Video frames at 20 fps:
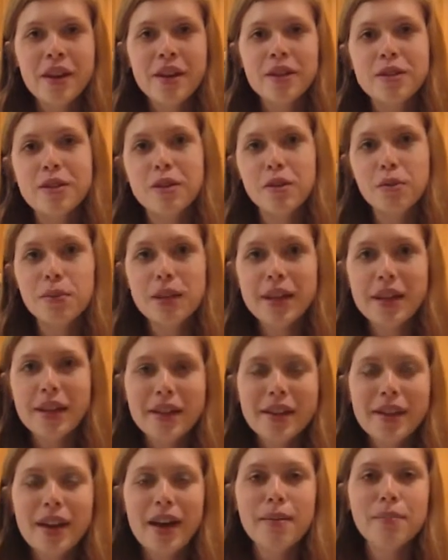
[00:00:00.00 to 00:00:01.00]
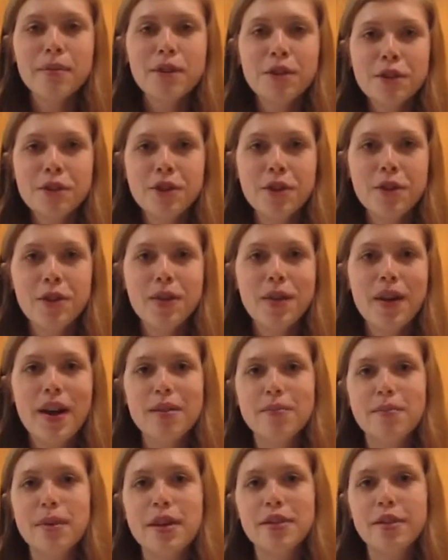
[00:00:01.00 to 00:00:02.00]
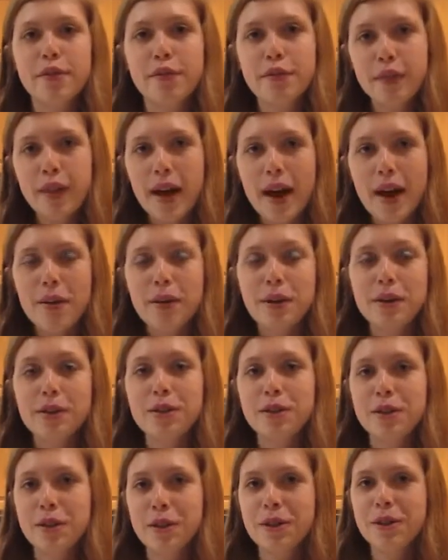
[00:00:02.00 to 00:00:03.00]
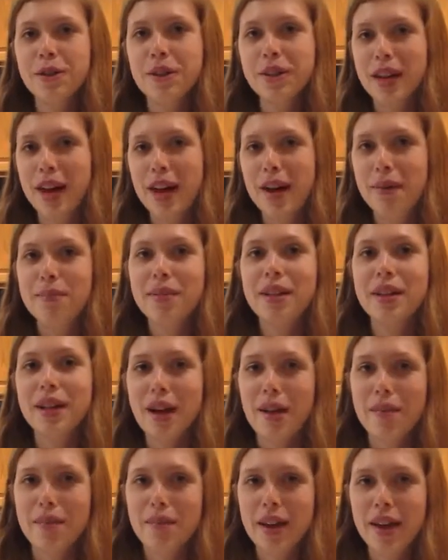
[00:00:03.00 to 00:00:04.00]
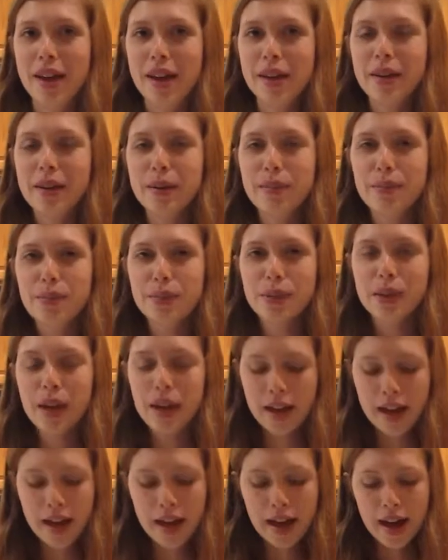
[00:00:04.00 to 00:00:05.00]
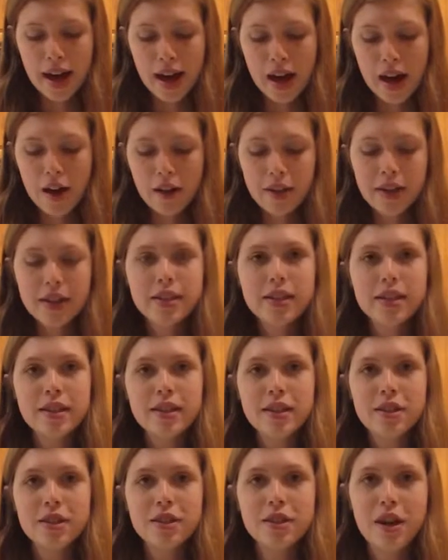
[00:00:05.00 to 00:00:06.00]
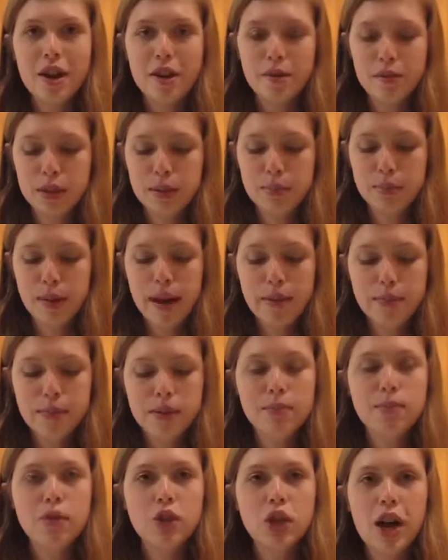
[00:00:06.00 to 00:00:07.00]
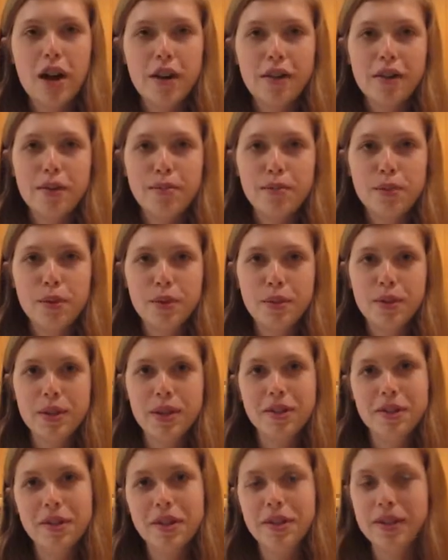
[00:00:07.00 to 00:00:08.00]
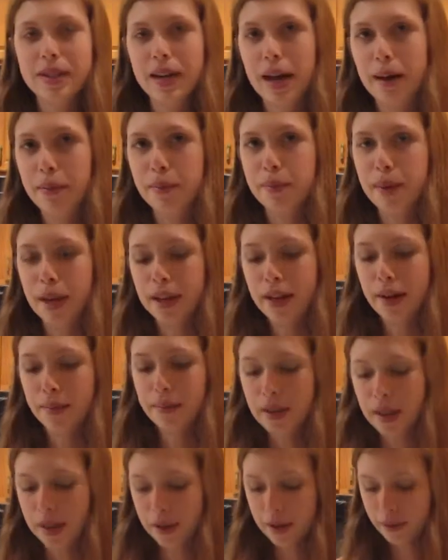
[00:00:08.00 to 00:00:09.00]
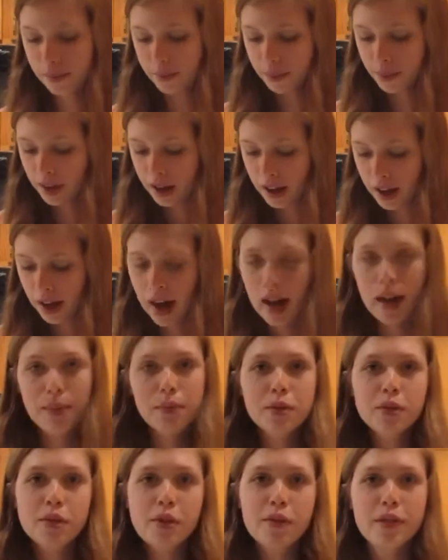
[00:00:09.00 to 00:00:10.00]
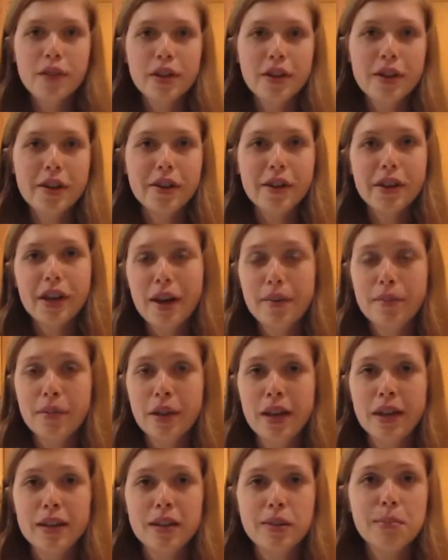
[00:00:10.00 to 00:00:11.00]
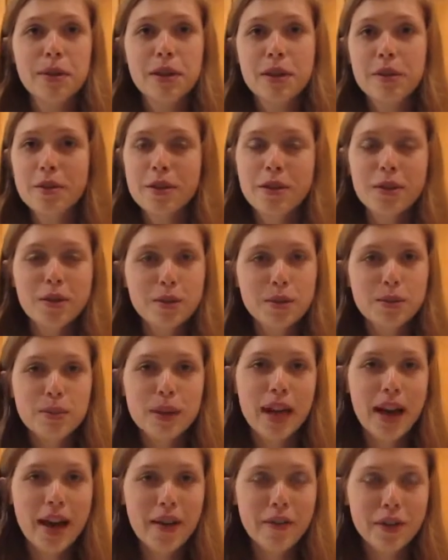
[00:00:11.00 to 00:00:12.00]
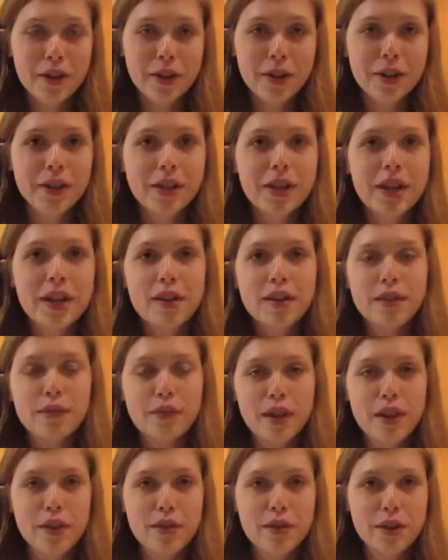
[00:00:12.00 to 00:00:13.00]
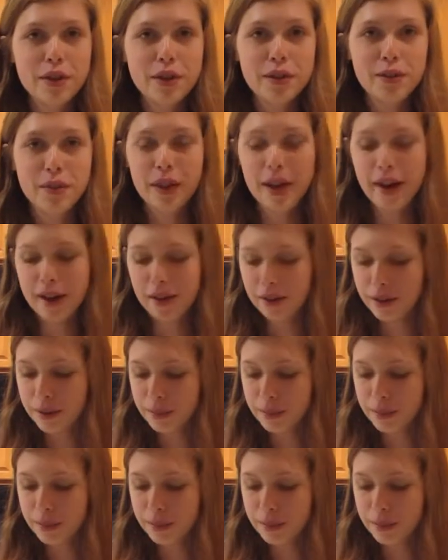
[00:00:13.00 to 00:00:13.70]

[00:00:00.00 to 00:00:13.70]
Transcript: So to begin, I'm going to show you how to make the flower dirt cup cupcake. All I did to start was pipe some chocolate mousse onto the top of my cupcake. I'm using vanilla cupcakes, but you can use whatever flavor you like.